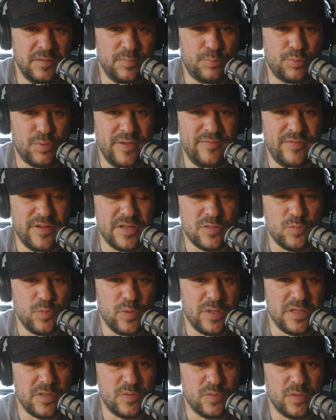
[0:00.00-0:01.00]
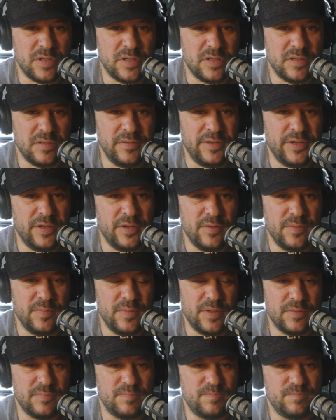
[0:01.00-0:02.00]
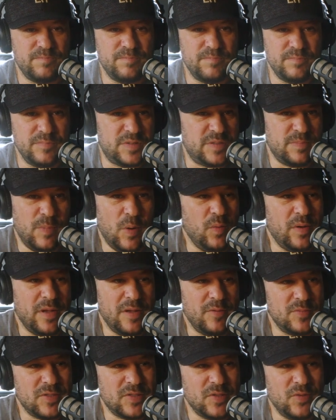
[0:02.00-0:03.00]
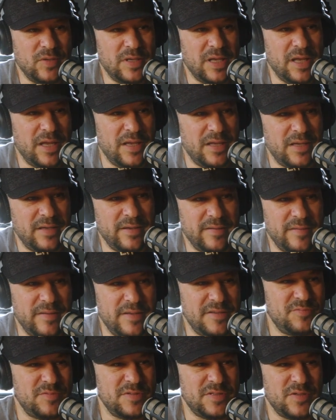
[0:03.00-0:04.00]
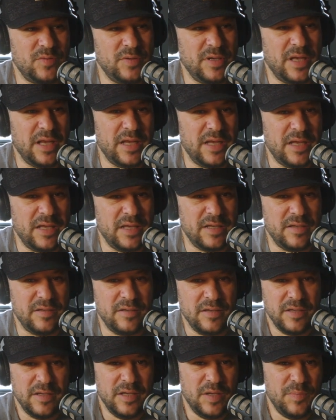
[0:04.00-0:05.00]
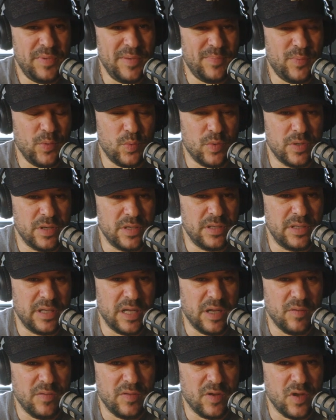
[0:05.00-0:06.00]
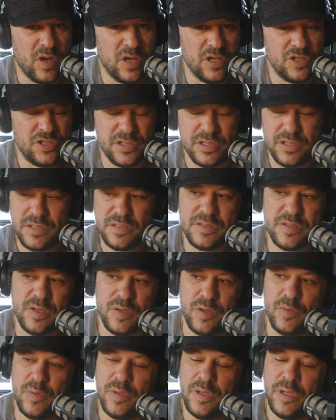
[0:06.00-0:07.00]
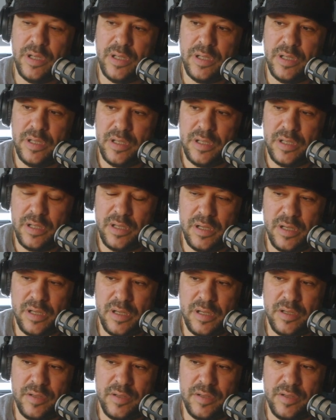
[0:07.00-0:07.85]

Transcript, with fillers: previous ones, where you know their smoking was okay and this was okay, and people weren't health conscious. So uh,